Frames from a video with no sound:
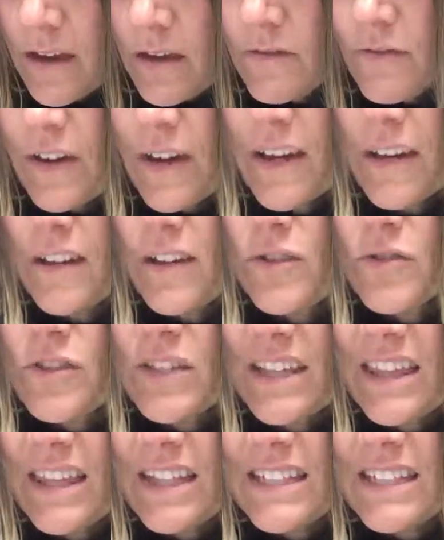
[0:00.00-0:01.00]
And finally,
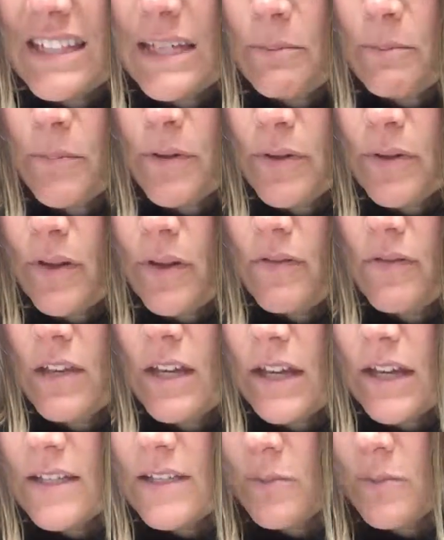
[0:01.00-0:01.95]
using the tip of the